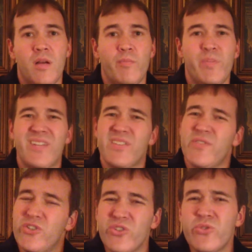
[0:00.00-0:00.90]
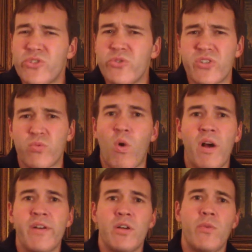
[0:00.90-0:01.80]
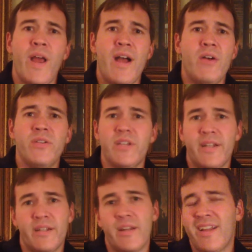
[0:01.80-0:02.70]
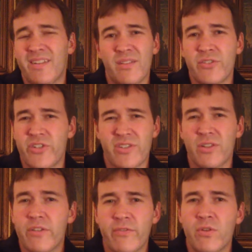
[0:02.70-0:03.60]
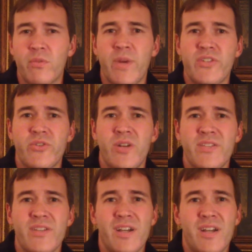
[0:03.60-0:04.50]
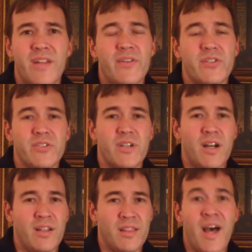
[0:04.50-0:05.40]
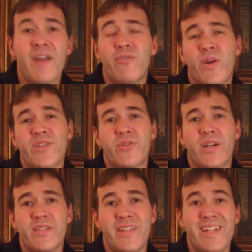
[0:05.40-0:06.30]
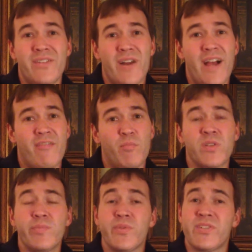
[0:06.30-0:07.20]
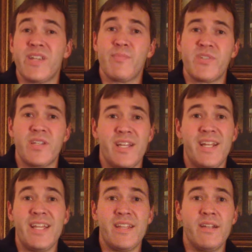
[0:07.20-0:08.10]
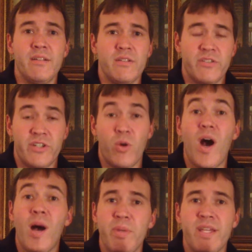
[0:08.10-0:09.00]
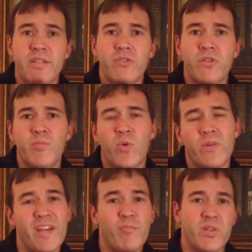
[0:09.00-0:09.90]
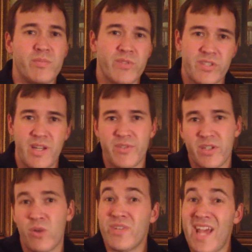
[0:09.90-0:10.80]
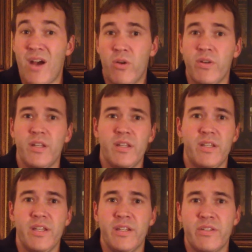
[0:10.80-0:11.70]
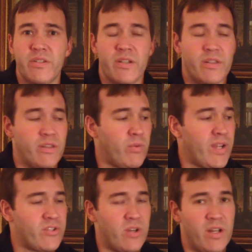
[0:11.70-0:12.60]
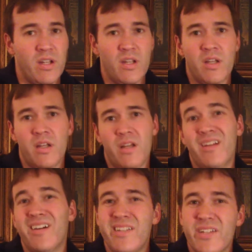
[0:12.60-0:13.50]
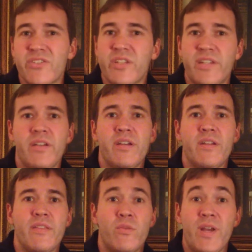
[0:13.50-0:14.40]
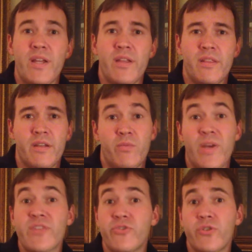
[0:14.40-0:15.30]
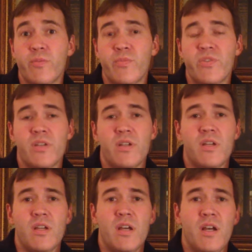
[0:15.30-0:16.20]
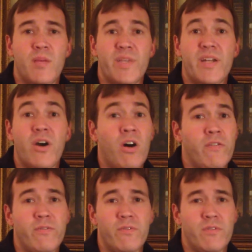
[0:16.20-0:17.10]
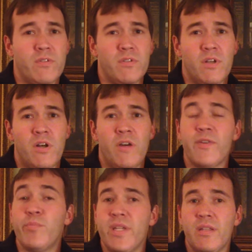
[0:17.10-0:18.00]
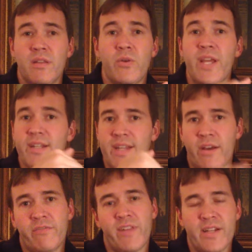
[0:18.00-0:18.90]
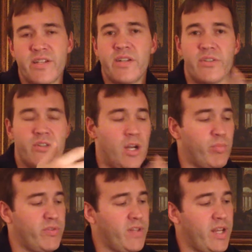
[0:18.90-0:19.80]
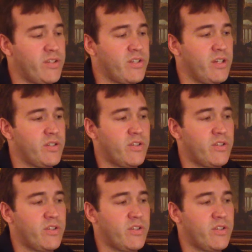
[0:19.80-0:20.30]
Because if you do just wander around and just look for restaurants, there's a lot of restaurants that either have multiple steps to get in, to go up into them, or they have multiple steps to go down into the restaurant. Additionally, the restrooms can often be located down a flight of stairs or up a flight of stairs.